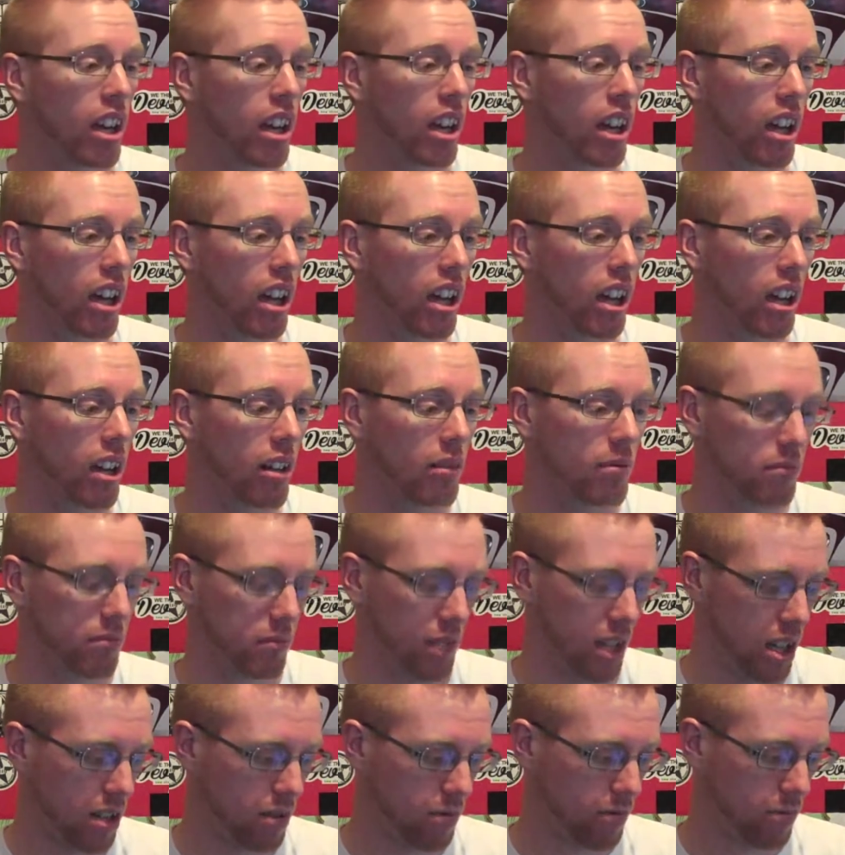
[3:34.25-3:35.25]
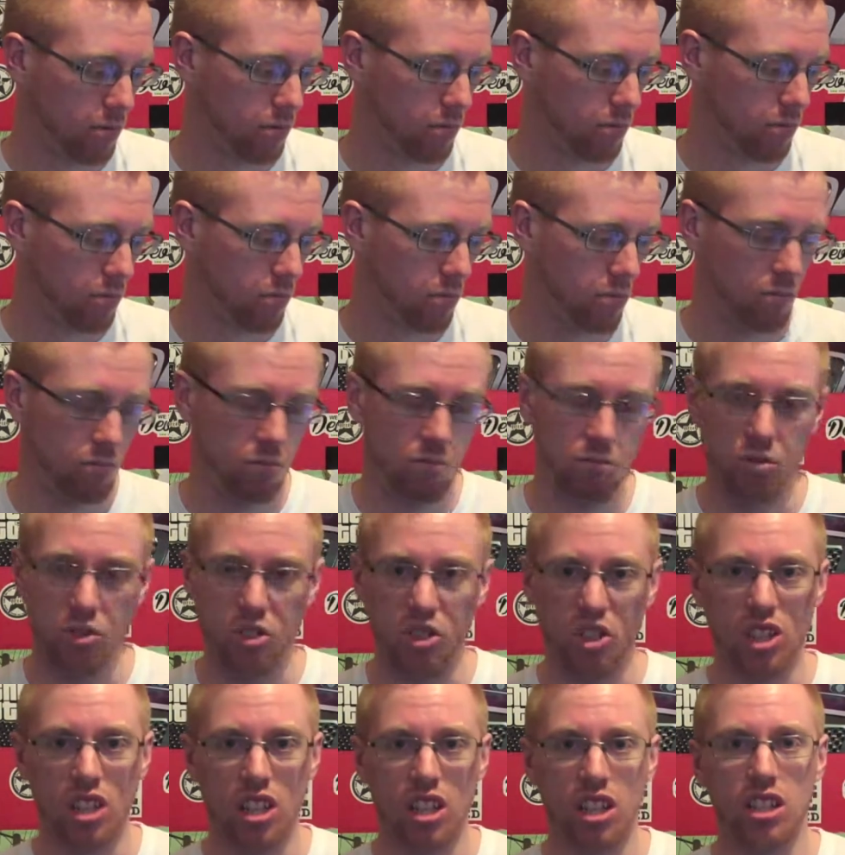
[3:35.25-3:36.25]
um, yeah,
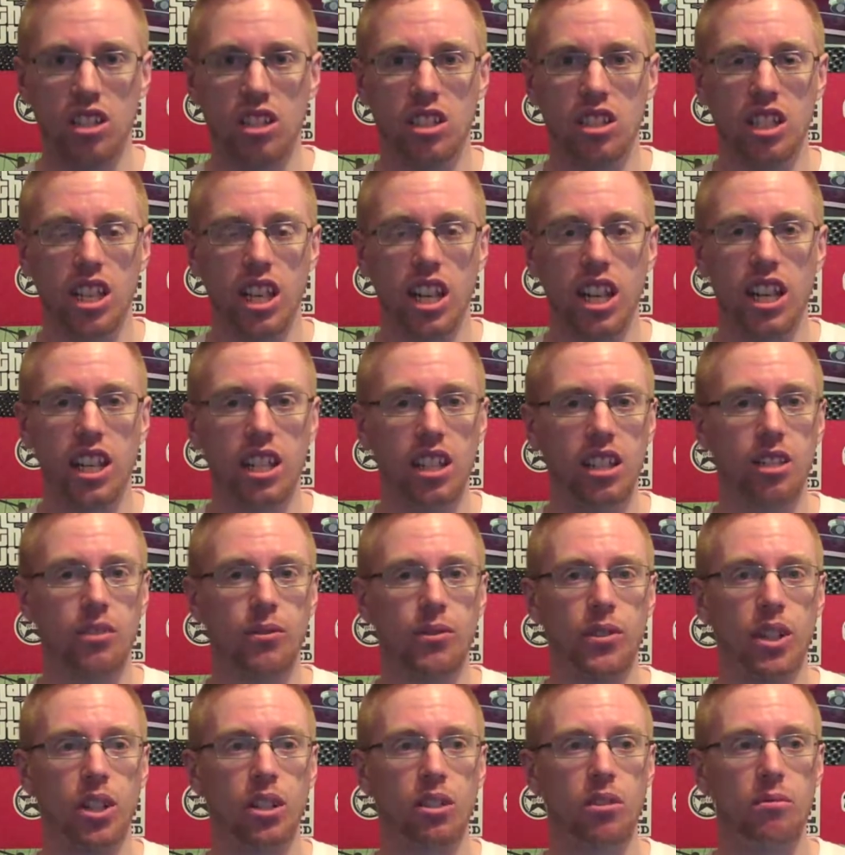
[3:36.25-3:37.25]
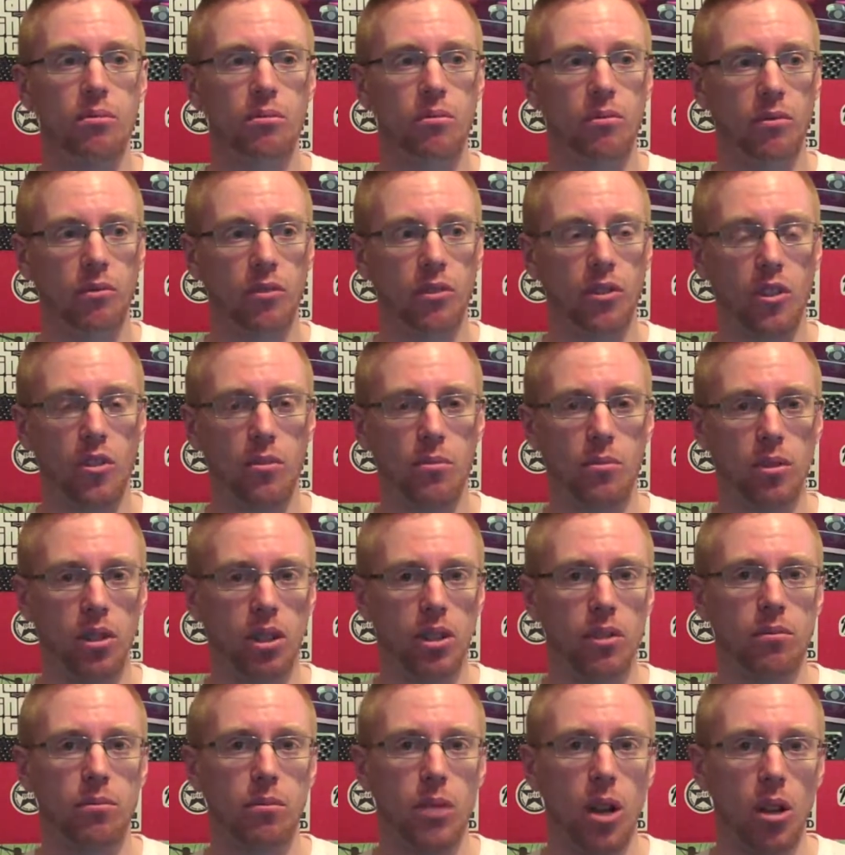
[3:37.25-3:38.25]
she is in the film for a
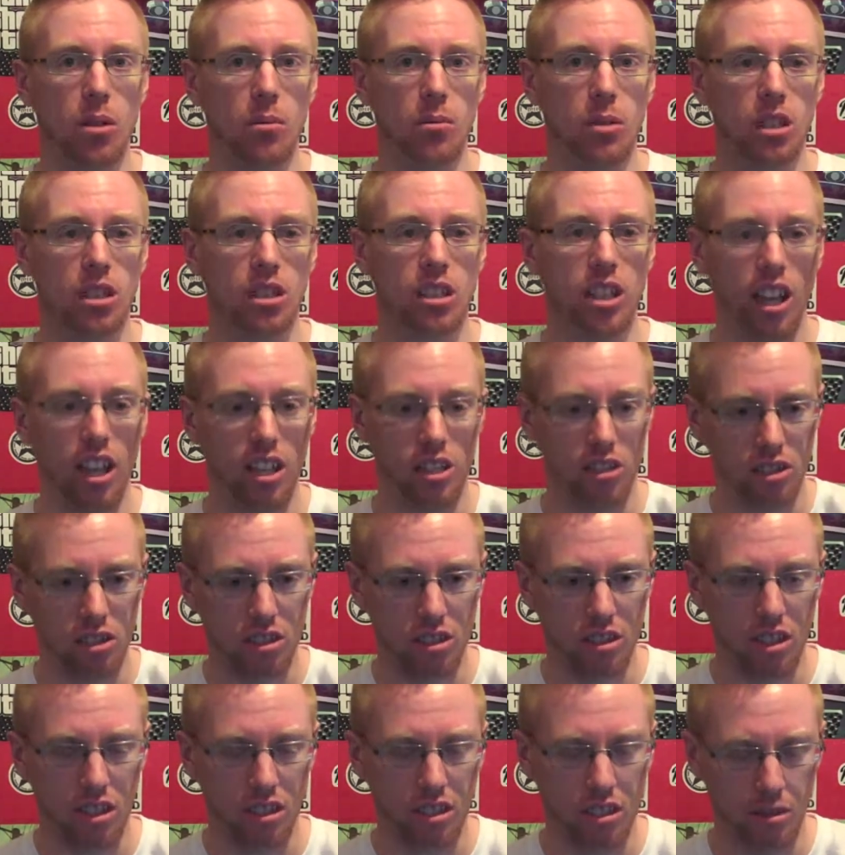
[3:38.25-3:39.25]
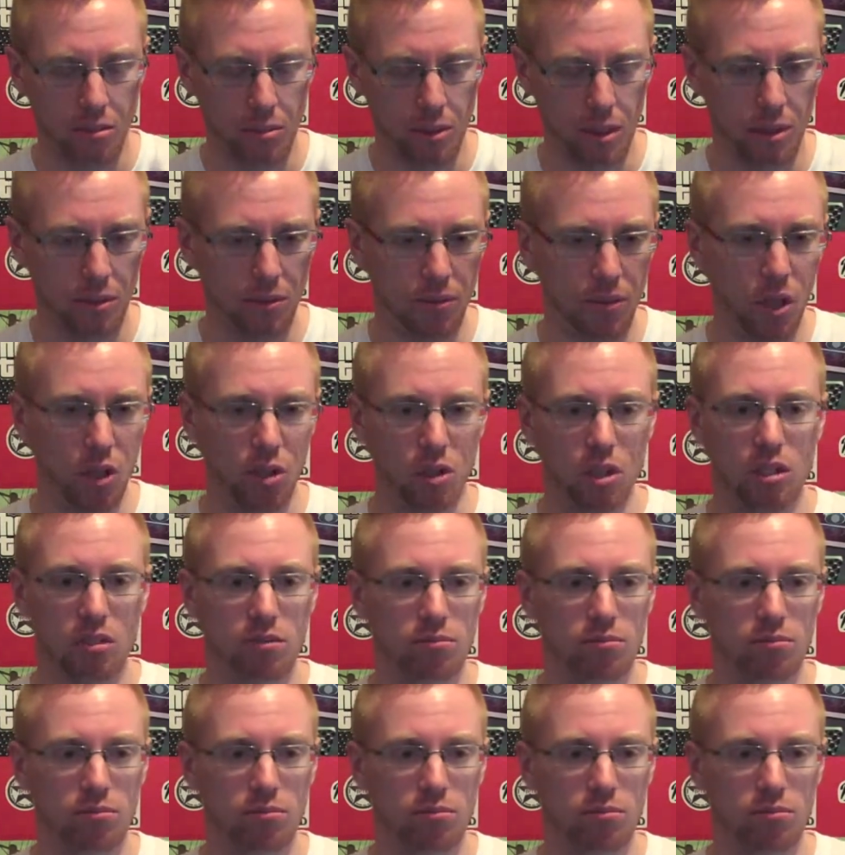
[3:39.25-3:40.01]
brief moment and she says the word fuck.